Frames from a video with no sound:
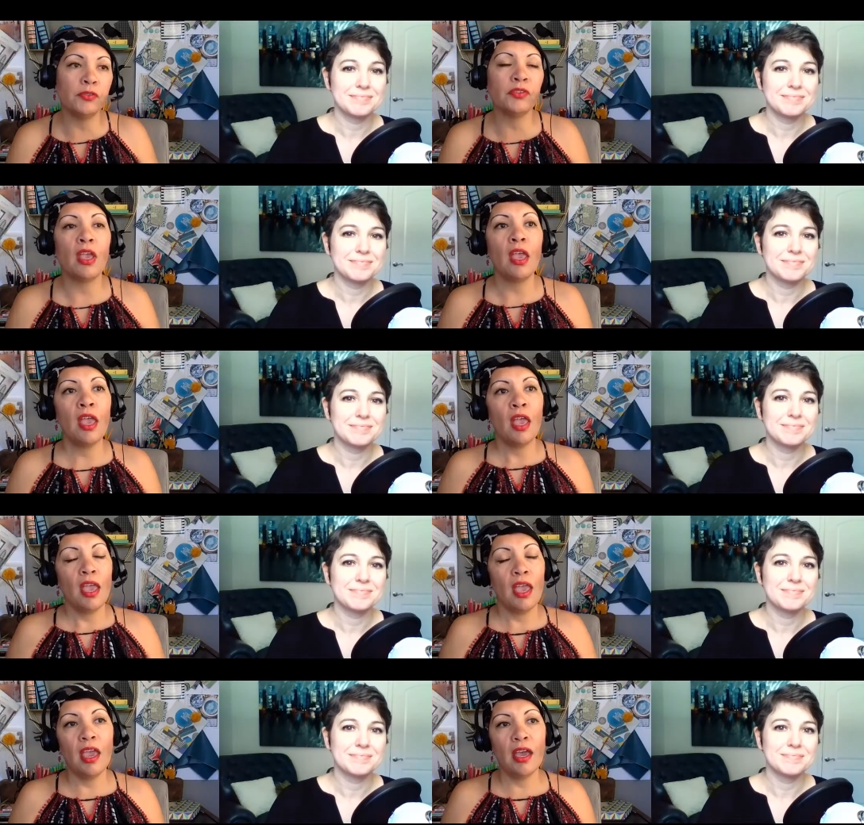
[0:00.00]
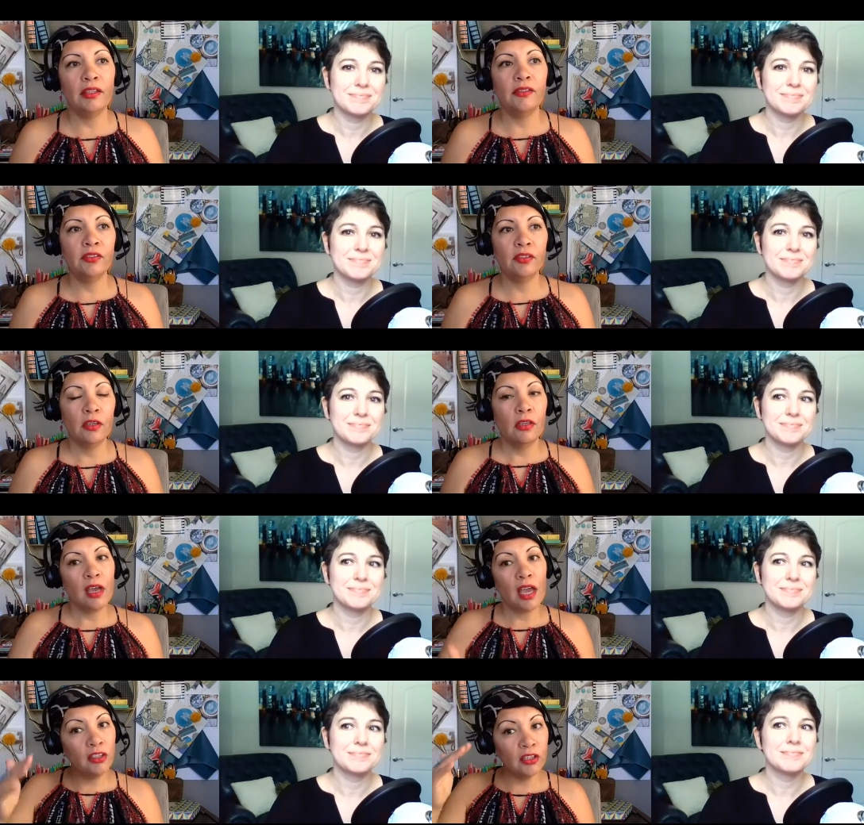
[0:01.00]
Speaker 1: post. And
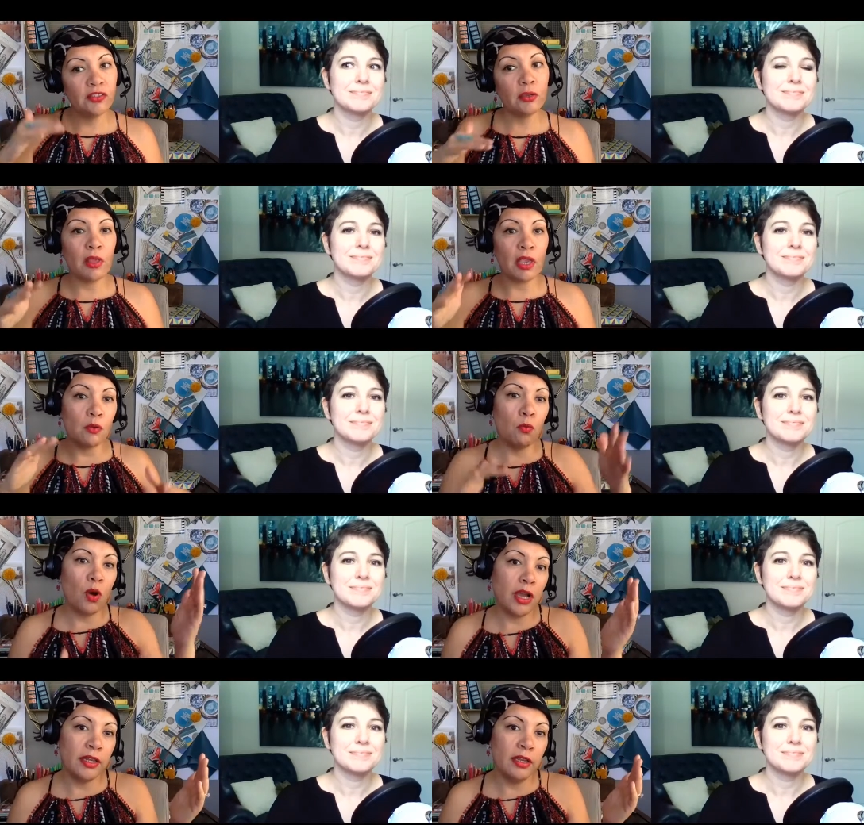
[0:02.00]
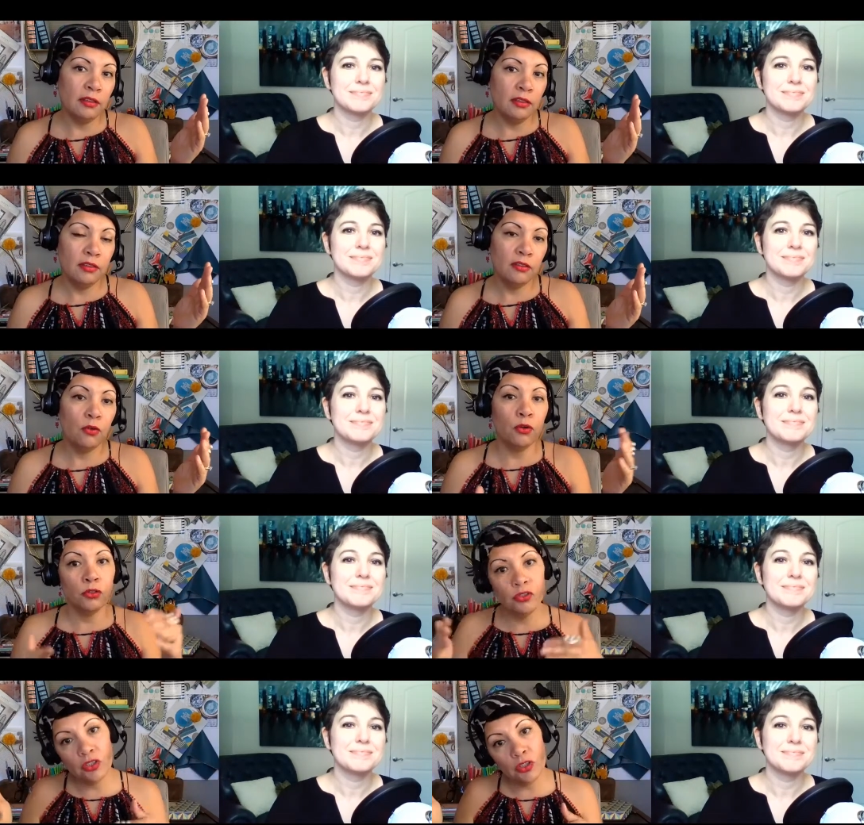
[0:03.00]
I looked at like one or
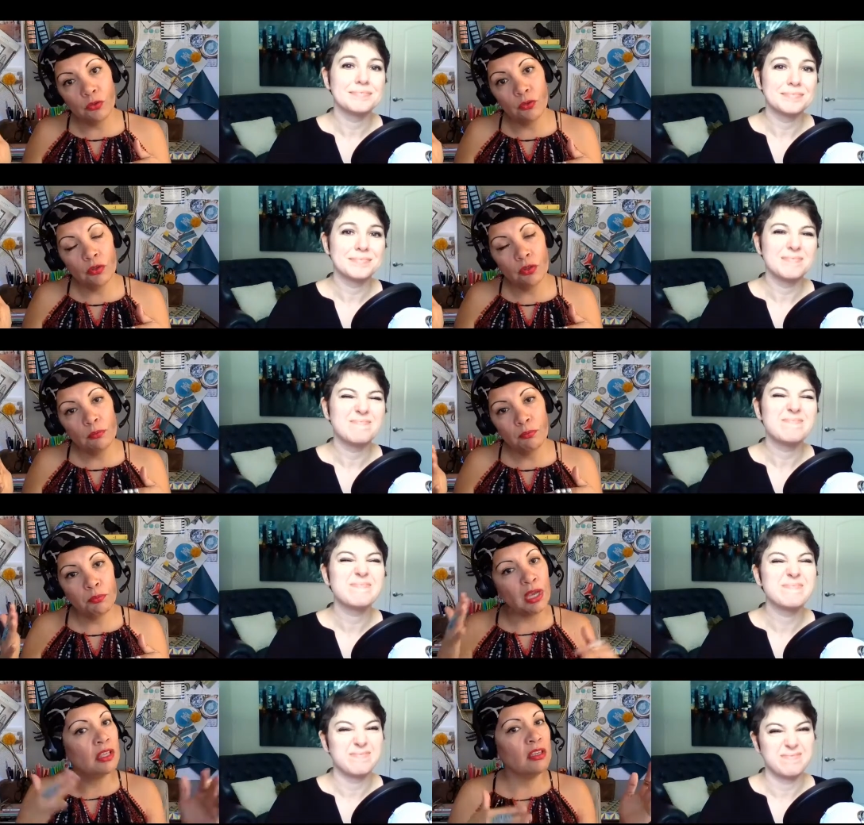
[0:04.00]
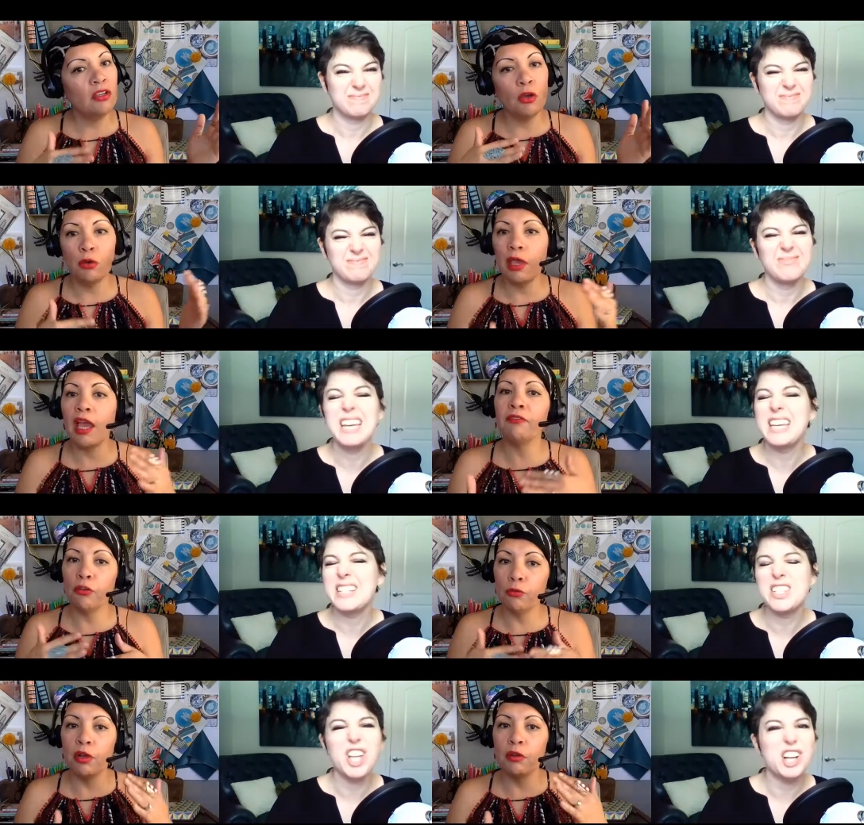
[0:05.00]
two but you know
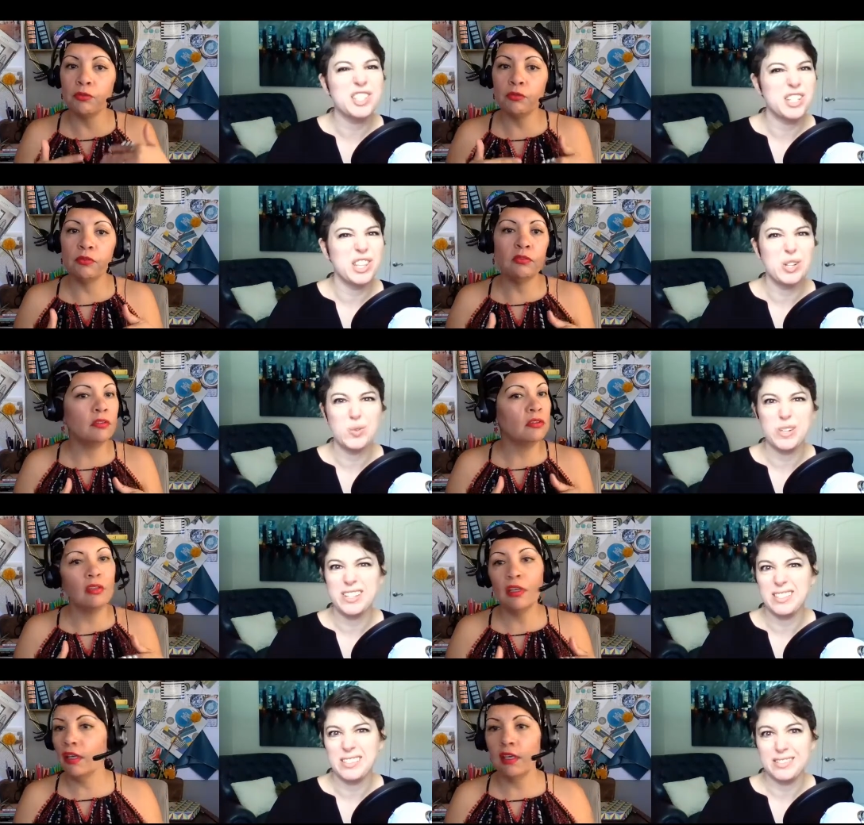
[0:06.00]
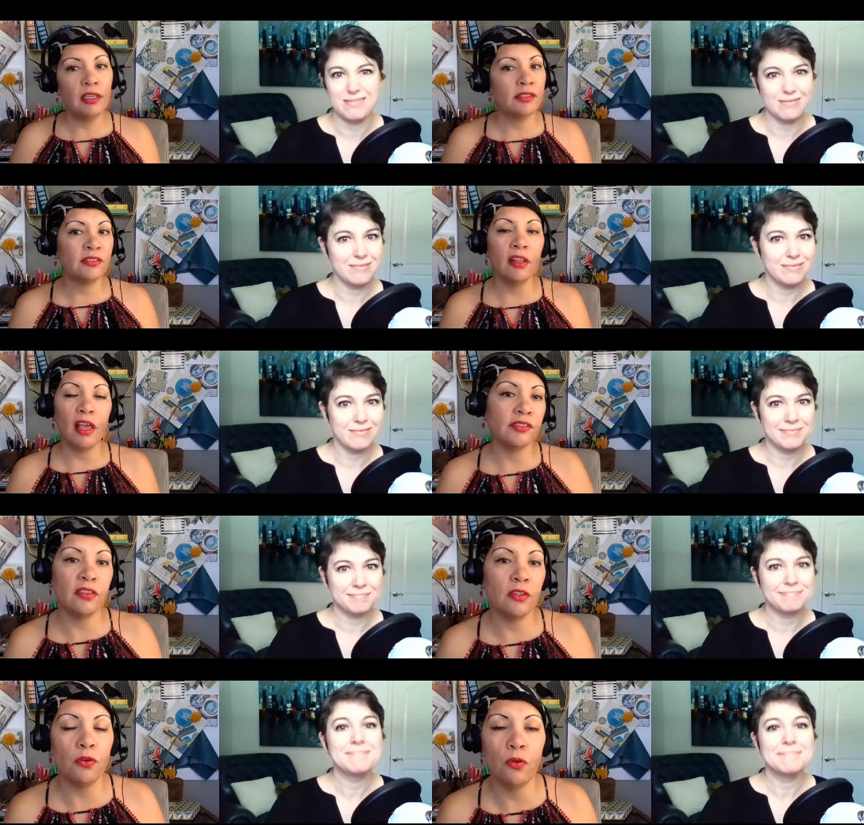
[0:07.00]
after it
Speaker 2: lost in the noise
Speaker 1: it's lost
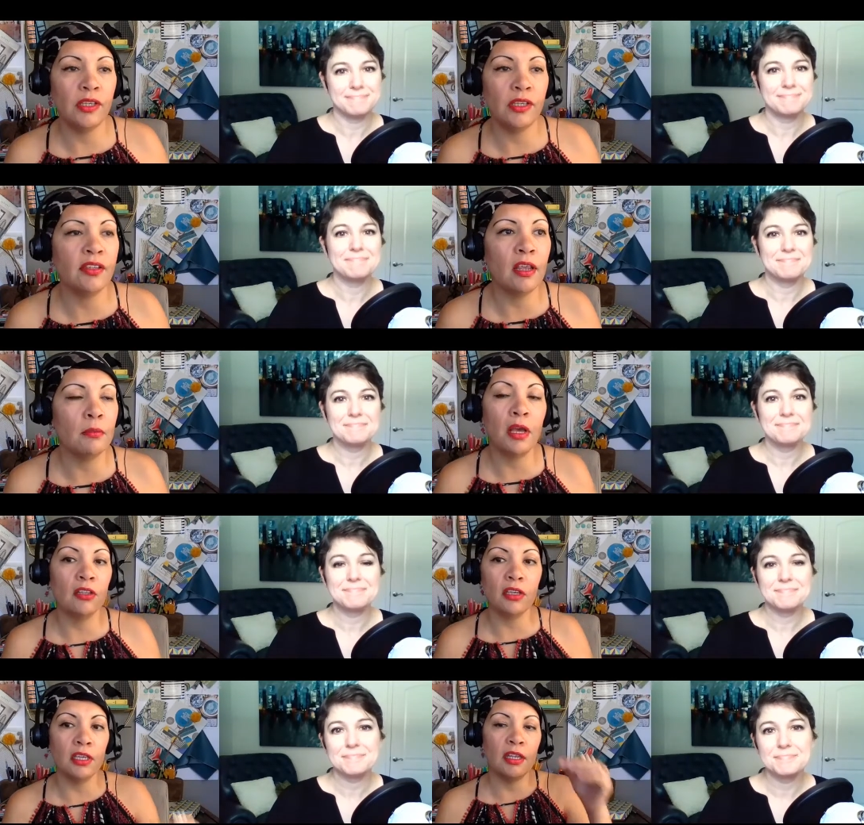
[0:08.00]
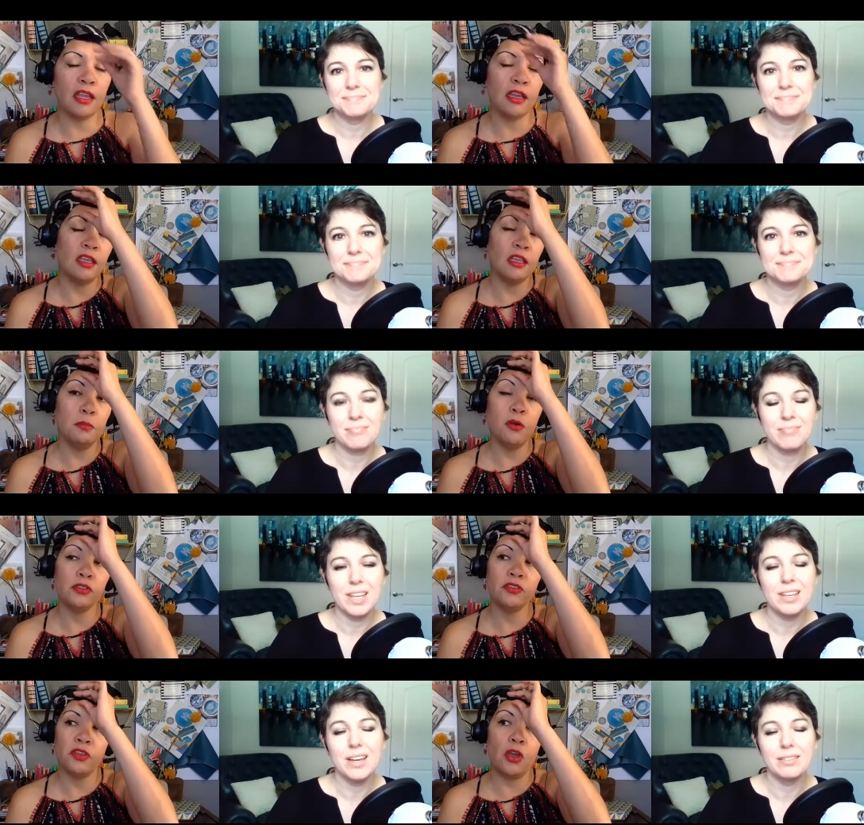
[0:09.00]
in the noise and i'm not looking at it anymore
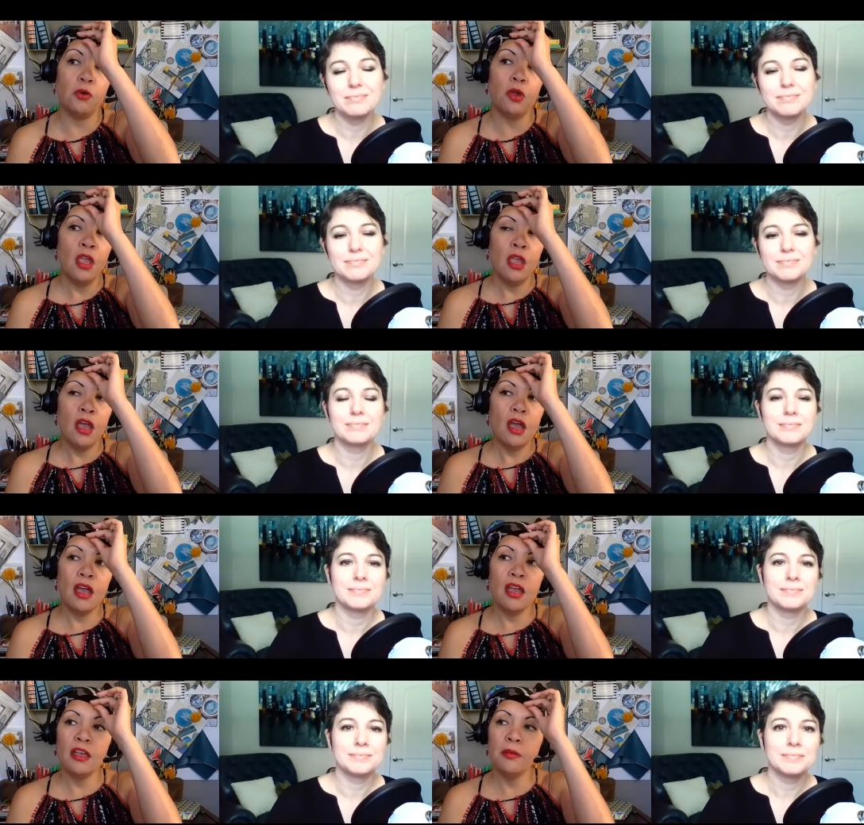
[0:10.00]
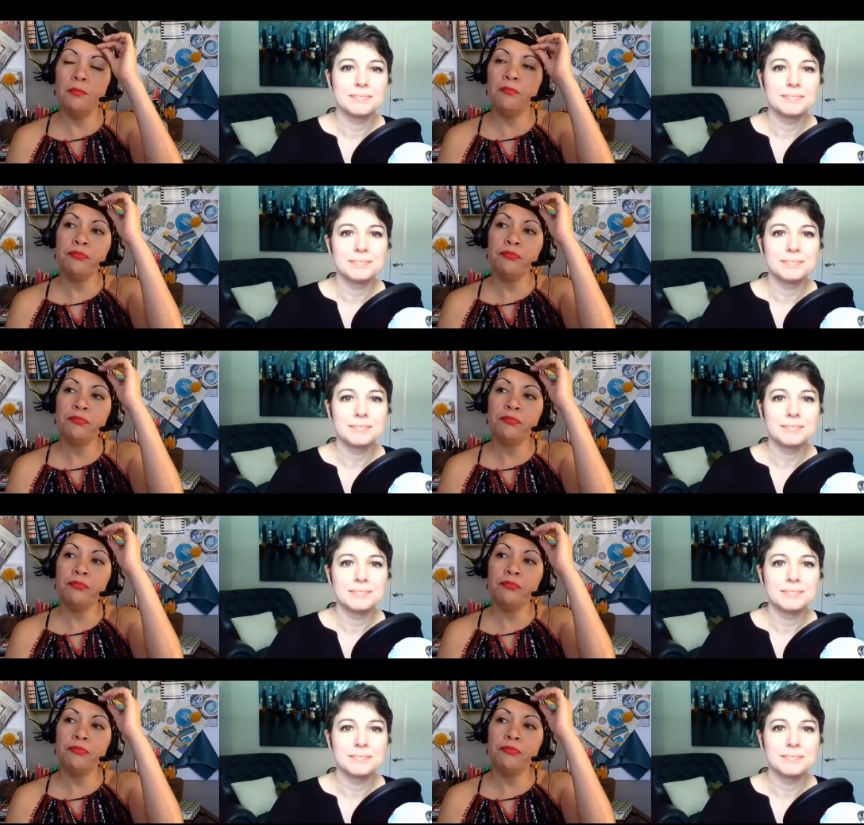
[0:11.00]
so um